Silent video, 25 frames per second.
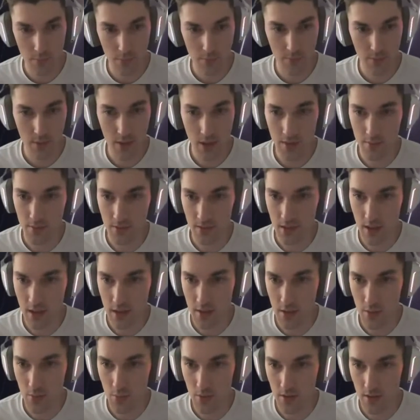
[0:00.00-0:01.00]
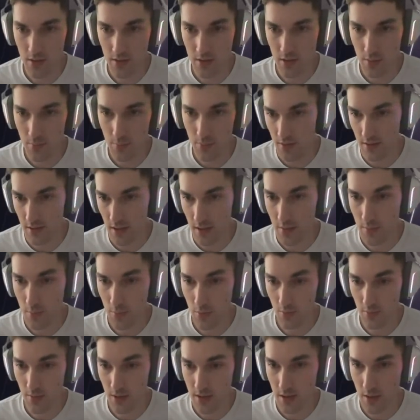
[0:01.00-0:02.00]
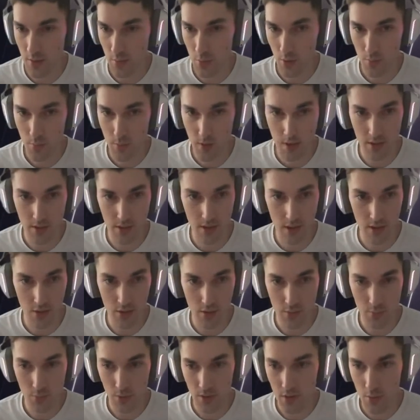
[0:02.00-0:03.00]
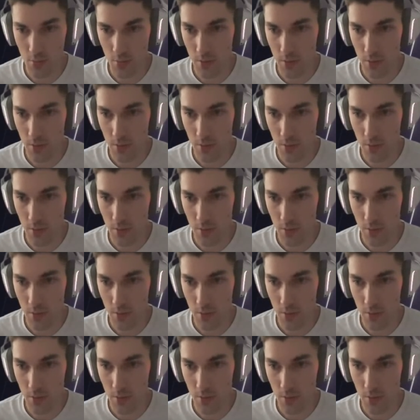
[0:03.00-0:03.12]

After that, there was a 3% move. These are 1-minute candles, by the way,